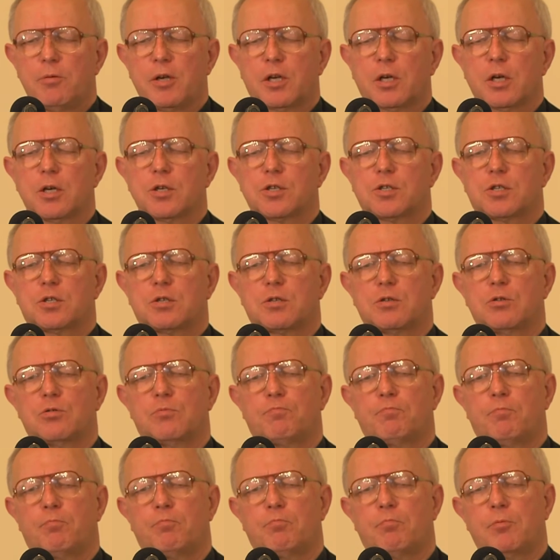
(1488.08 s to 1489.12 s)
because
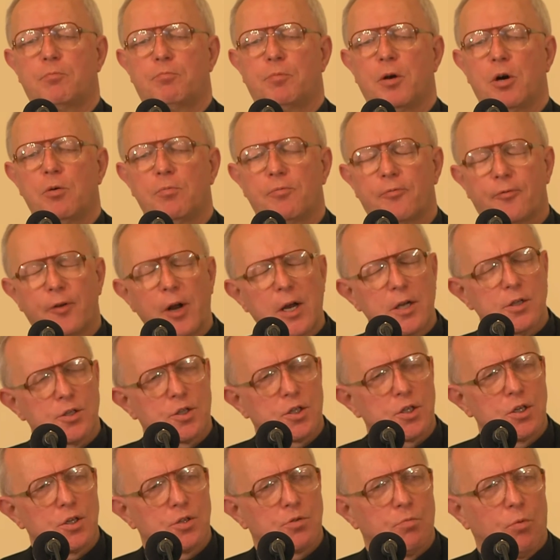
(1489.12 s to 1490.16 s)
Pope
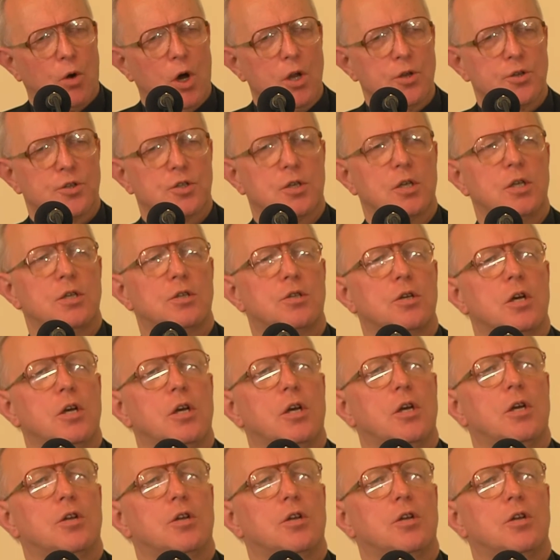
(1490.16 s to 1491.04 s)
Francis wanted